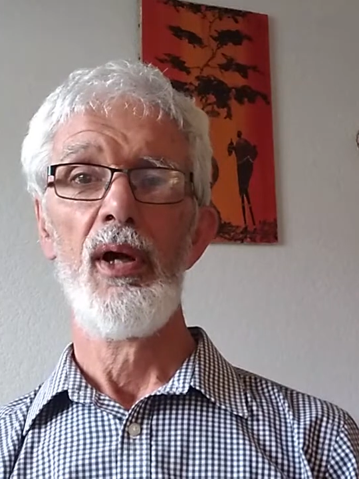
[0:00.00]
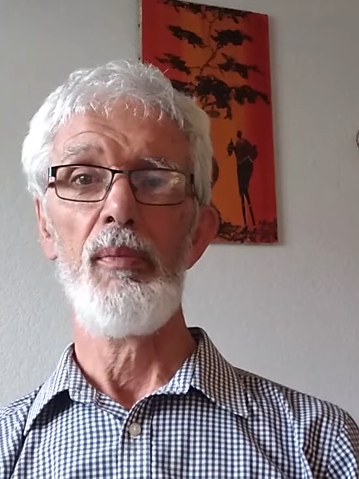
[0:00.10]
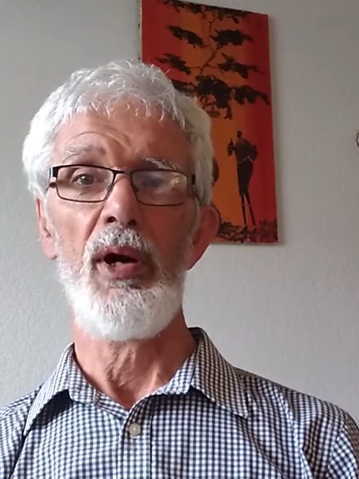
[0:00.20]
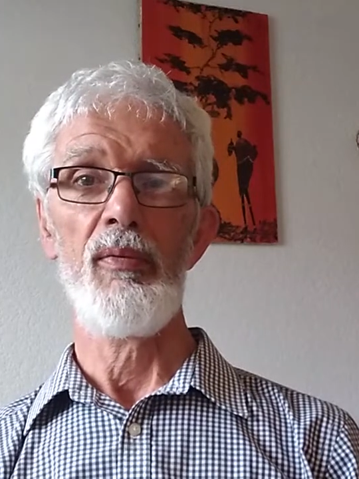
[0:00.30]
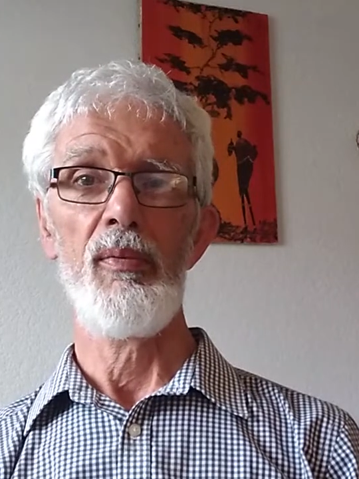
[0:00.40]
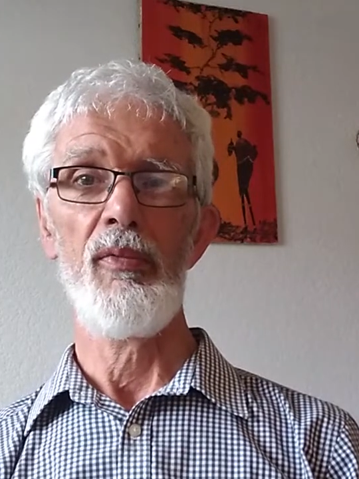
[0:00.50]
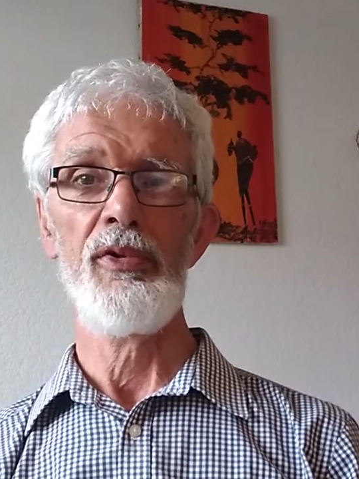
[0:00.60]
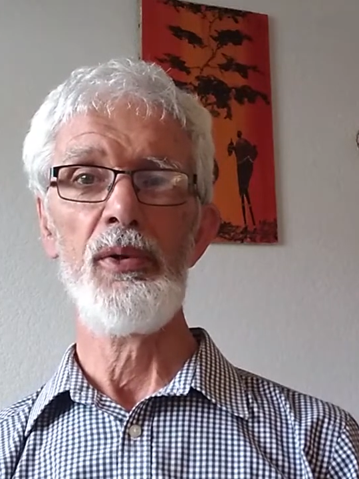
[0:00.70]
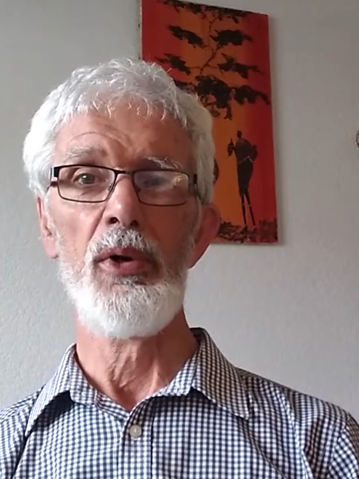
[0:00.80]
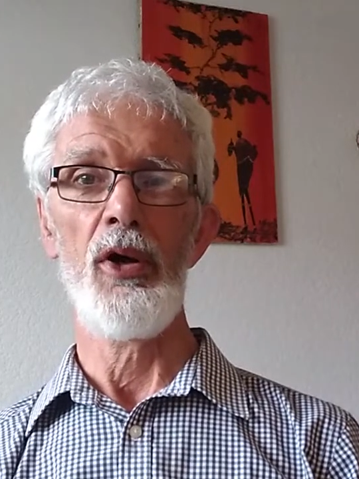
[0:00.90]
apart from
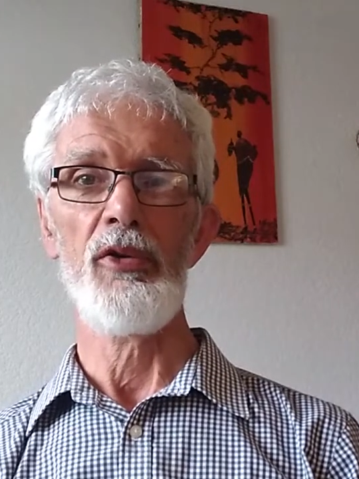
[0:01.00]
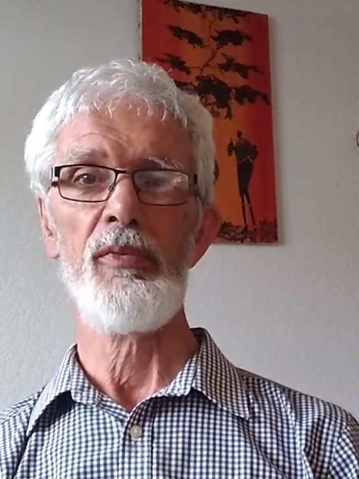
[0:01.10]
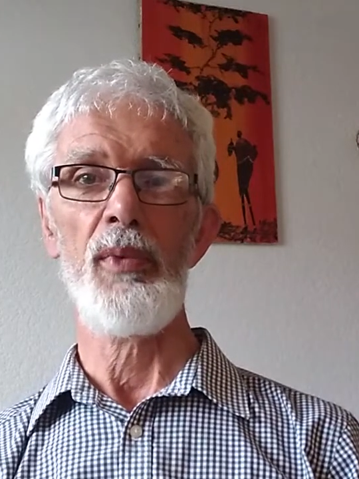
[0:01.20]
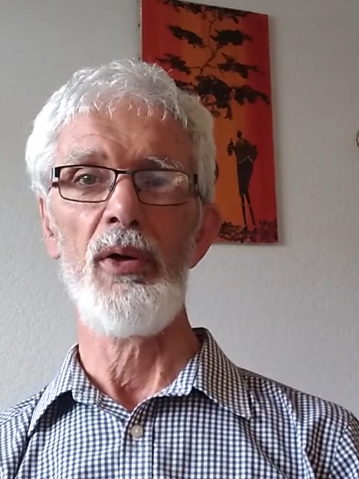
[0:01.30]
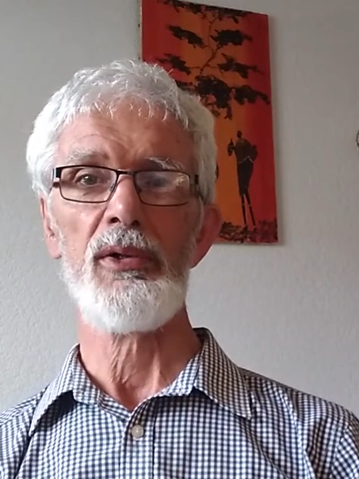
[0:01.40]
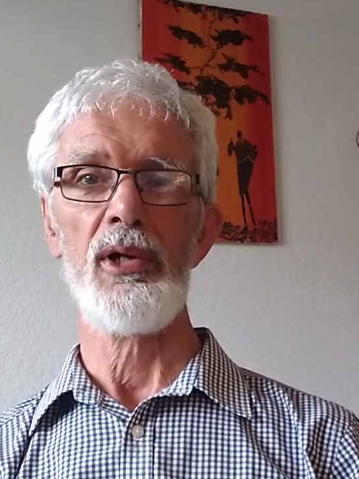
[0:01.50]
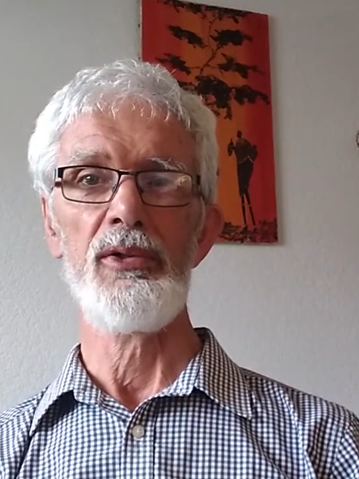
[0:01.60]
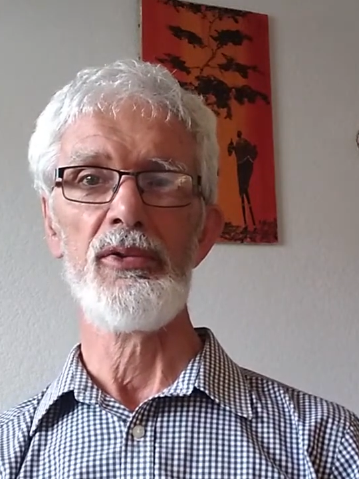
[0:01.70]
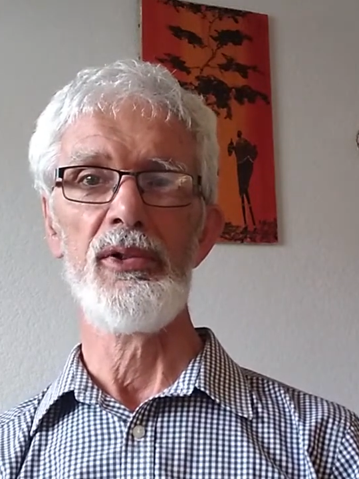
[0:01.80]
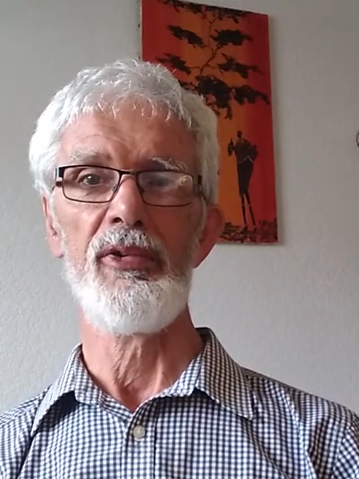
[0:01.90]
a few hotspot
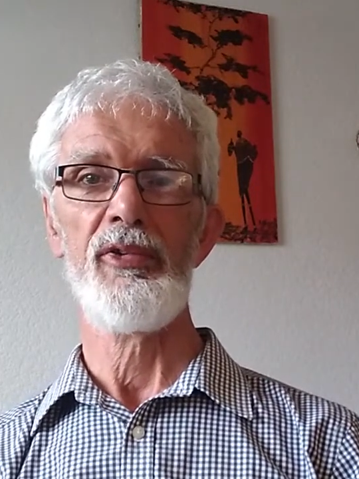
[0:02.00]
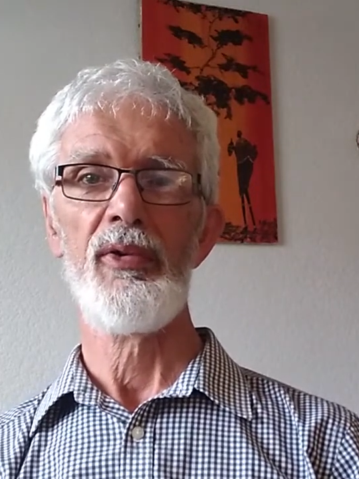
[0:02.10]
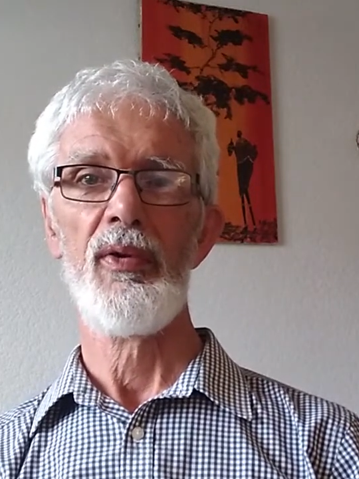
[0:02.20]
countries.